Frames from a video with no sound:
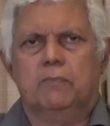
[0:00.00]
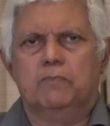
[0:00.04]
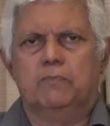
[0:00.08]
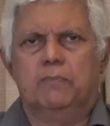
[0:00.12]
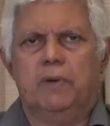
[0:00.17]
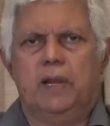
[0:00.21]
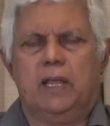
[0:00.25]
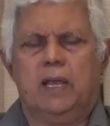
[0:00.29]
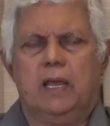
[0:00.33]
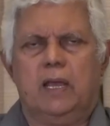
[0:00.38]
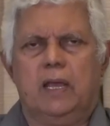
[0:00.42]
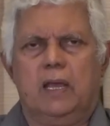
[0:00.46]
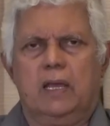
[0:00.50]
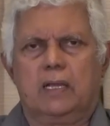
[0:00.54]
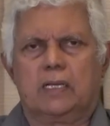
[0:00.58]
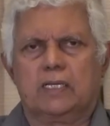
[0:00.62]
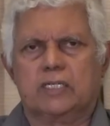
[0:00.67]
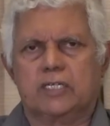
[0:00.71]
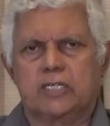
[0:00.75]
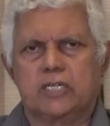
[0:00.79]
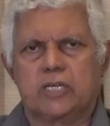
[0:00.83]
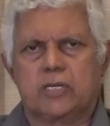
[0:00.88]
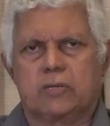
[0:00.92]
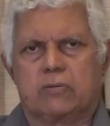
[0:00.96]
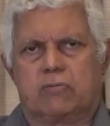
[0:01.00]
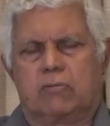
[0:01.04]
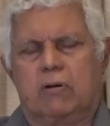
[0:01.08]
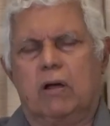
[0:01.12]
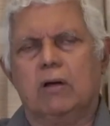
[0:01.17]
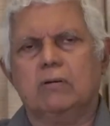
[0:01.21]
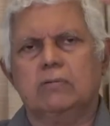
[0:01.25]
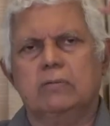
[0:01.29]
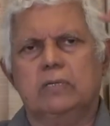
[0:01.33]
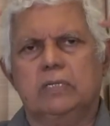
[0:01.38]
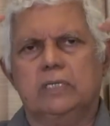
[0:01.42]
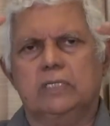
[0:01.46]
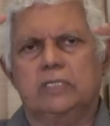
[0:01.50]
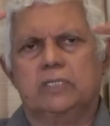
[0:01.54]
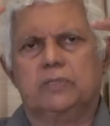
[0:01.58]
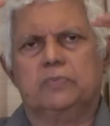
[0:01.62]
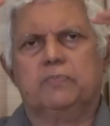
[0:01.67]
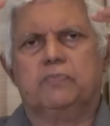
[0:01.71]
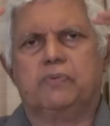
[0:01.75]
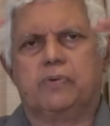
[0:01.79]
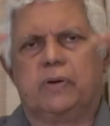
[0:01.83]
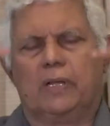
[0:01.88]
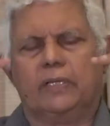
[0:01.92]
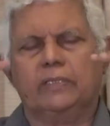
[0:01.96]
black shroud is
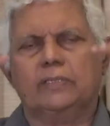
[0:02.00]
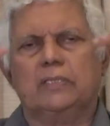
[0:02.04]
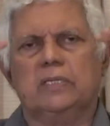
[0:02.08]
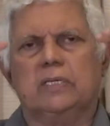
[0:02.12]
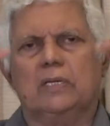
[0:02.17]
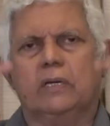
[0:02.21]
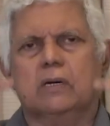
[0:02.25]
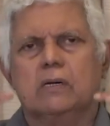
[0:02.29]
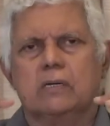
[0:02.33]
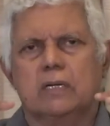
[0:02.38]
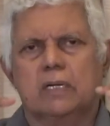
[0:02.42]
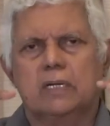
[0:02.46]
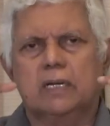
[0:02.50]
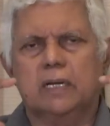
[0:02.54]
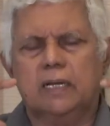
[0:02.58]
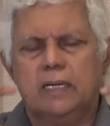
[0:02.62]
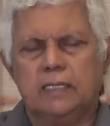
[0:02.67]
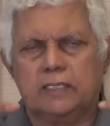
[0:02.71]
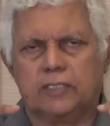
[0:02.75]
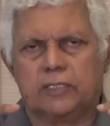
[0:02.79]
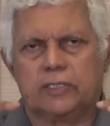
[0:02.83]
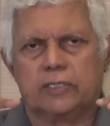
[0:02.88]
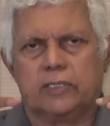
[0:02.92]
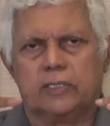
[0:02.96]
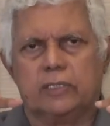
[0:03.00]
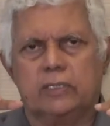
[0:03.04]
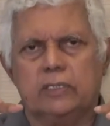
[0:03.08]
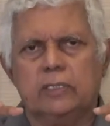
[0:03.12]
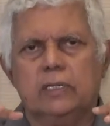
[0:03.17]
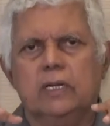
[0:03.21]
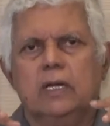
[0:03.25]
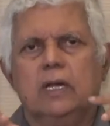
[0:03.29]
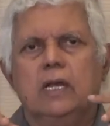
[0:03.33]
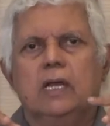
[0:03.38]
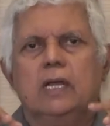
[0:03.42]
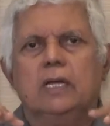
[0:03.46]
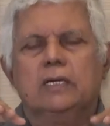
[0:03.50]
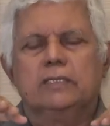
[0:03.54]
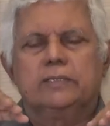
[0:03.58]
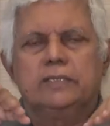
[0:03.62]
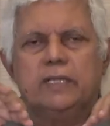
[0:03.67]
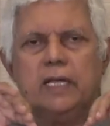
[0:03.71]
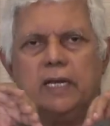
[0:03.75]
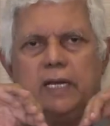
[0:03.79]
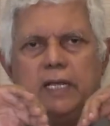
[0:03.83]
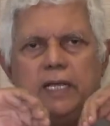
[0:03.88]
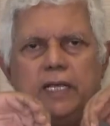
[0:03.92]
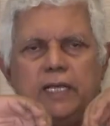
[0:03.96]
pressing on a nation
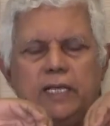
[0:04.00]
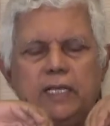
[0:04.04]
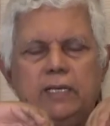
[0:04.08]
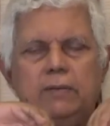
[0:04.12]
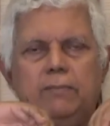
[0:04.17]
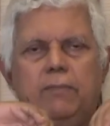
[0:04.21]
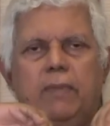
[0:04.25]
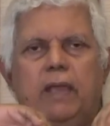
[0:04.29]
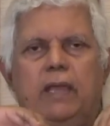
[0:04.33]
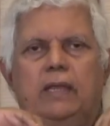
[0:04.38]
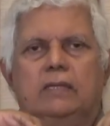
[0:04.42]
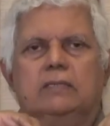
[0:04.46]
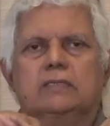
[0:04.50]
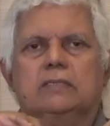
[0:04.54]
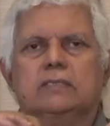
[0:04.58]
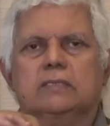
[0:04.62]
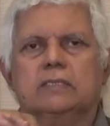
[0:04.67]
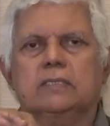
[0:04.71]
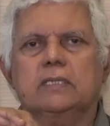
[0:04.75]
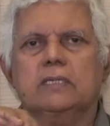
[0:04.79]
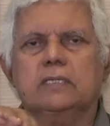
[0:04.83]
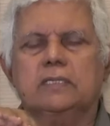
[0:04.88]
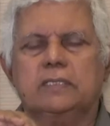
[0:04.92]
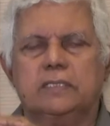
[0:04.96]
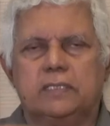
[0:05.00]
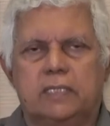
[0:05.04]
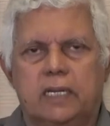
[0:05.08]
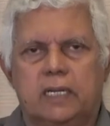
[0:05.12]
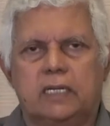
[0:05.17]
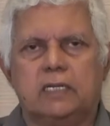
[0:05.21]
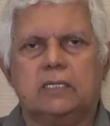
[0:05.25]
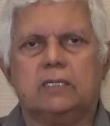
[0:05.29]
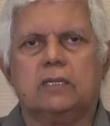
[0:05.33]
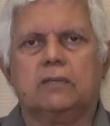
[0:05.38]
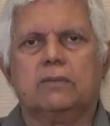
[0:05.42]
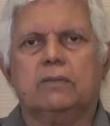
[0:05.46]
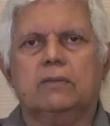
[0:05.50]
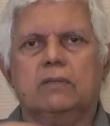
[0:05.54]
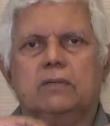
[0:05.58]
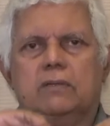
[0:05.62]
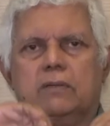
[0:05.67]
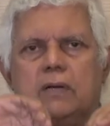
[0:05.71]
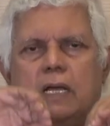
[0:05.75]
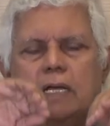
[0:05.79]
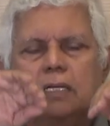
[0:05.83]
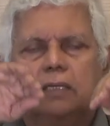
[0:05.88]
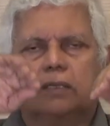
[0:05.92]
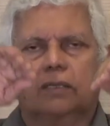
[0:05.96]
that he makes the tent of the
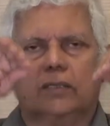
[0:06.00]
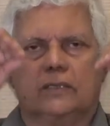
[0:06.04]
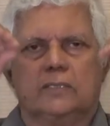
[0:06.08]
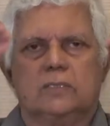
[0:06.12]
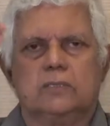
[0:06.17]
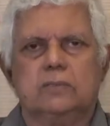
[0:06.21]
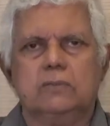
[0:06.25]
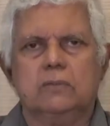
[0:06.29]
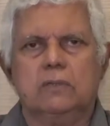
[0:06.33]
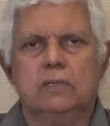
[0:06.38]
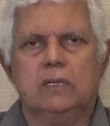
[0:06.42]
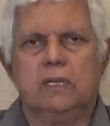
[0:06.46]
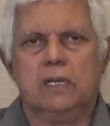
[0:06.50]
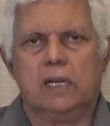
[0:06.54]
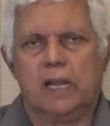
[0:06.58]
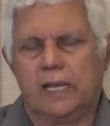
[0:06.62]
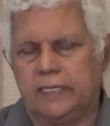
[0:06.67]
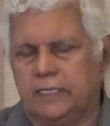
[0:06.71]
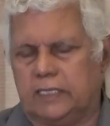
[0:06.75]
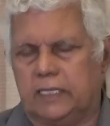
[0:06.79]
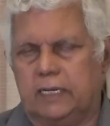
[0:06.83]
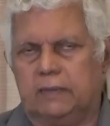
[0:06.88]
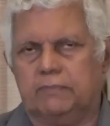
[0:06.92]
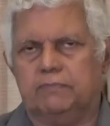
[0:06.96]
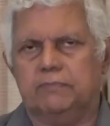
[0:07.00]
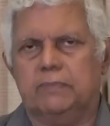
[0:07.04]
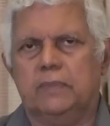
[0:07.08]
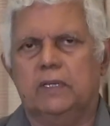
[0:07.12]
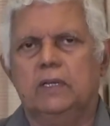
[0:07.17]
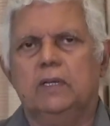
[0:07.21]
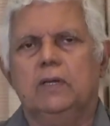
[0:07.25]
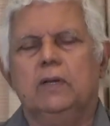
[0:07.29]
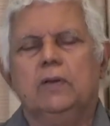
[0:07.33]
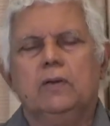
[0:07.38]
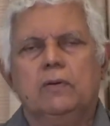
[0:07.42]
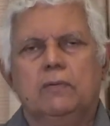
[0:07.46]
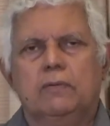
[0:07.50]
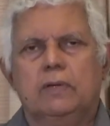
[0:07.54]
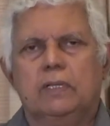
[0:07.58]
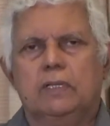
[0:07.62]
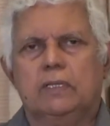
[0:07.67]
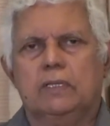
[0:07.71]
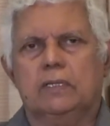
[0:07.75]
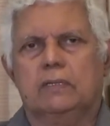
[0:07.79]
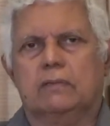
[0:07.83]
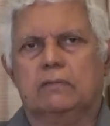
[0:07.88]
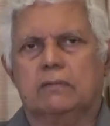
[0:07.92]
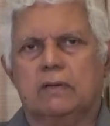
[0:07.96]
righteous to light up.
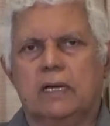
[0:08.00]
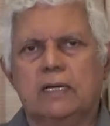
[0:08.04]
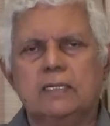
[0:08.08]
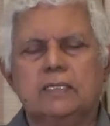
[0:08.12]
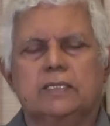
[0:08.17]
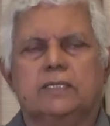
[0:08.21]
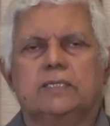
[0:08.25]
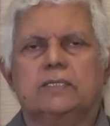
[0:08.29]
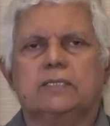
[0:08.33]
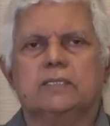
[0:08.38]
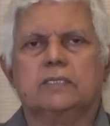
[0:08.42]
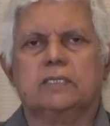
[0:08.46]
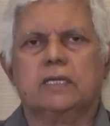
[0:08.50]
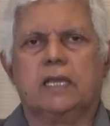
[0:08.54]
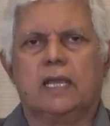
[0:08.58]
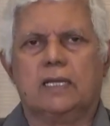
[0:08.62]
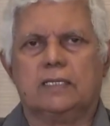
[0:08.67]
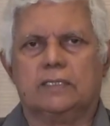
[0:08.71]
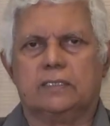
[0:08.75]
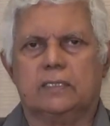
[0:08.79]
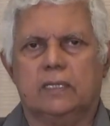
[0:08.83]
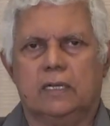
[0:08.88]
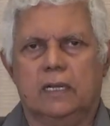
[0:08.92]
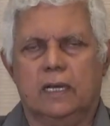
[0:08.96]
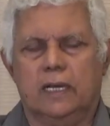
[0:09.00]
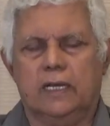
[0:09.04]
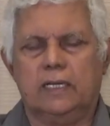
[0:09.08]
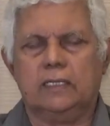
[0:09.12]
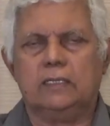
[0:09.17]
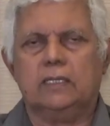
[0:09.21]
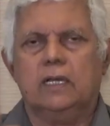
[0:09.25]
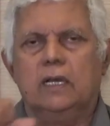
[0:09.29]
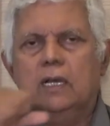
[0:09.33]
When the righteous catch the light,